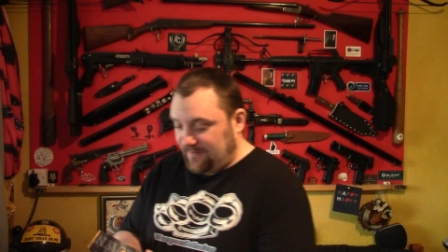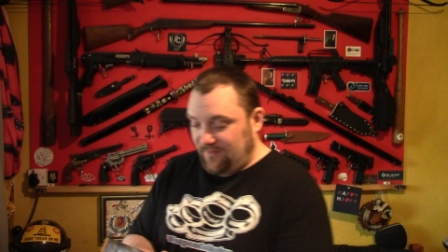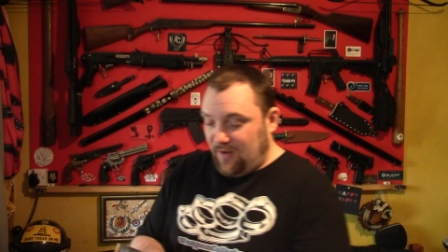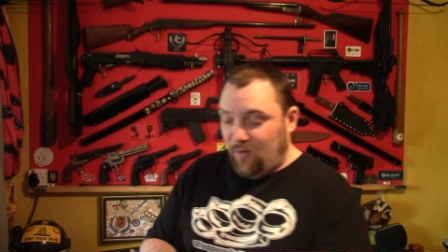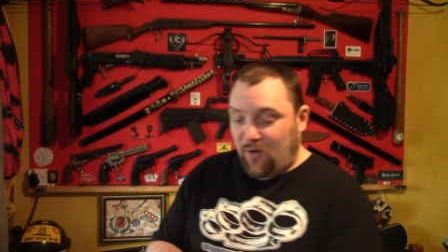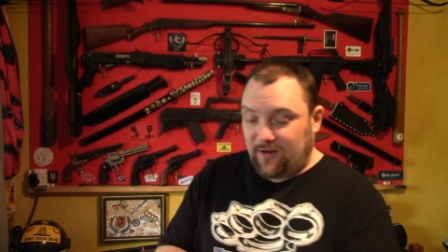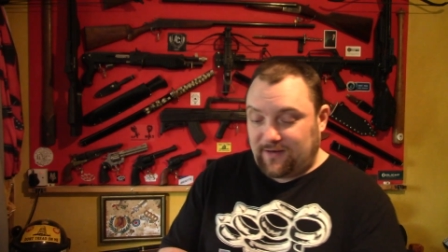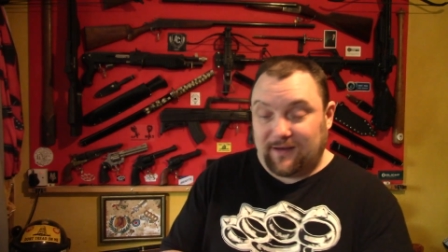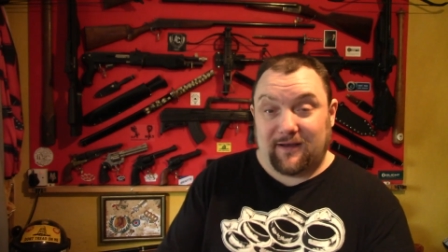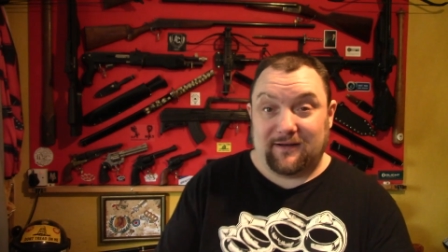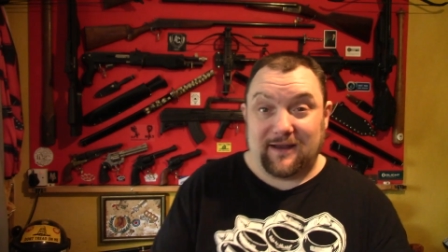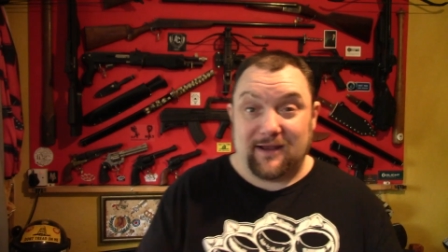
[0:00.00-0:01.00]
I've no idea.
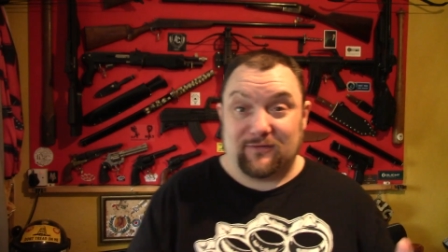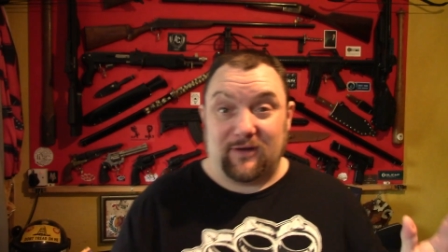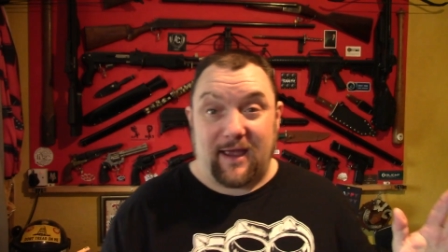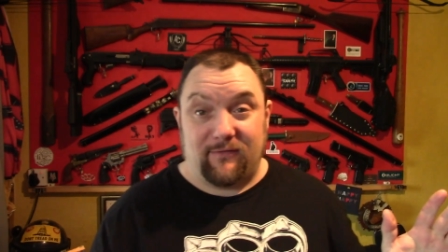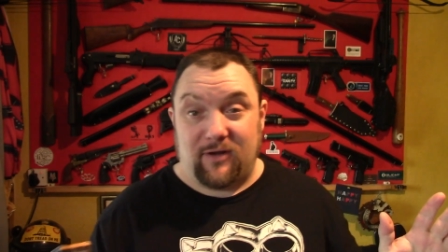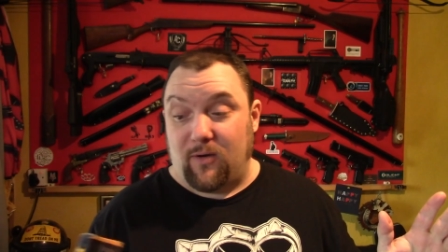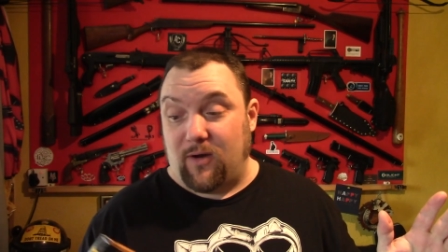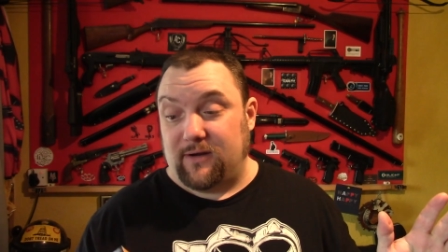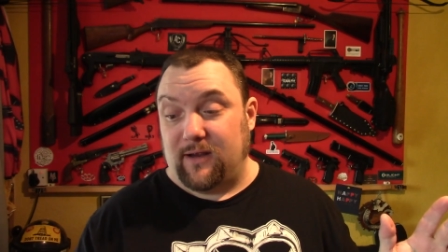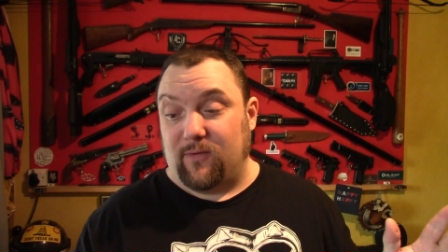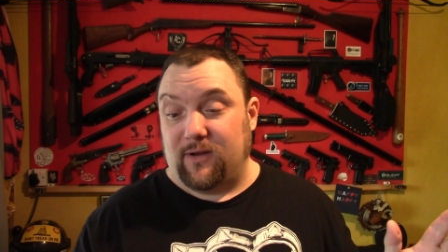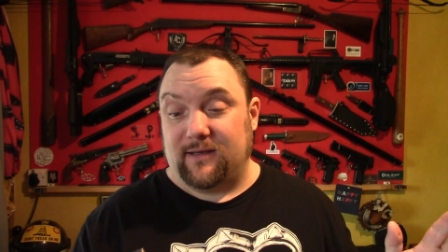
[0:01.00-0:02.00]
I literally have no
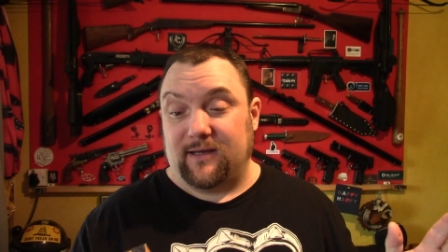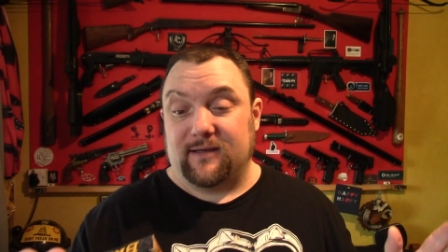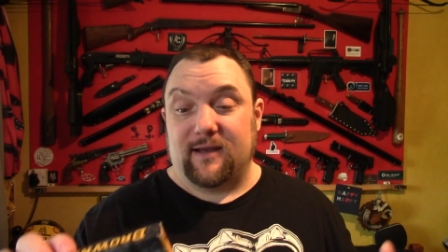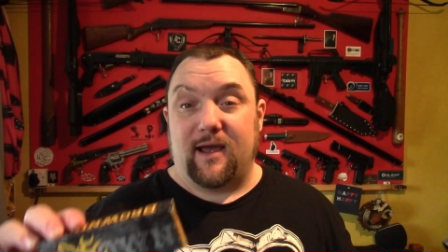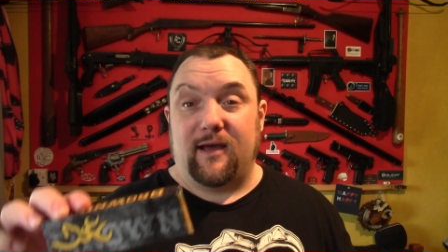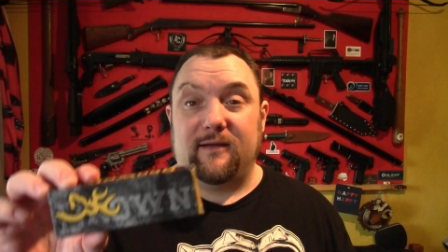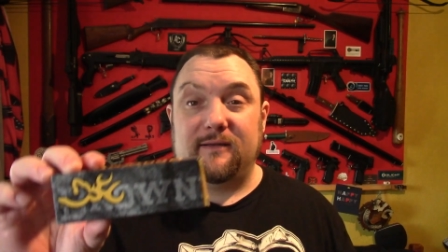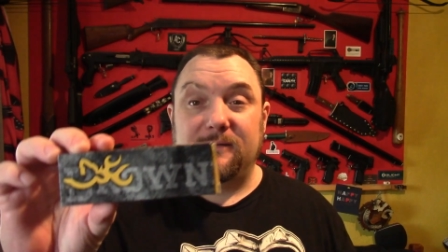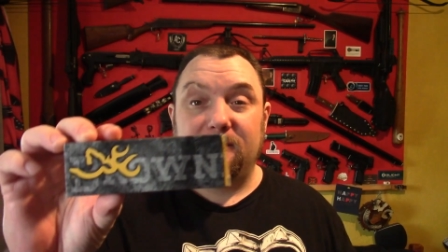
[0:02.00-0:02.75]
idea what this is now.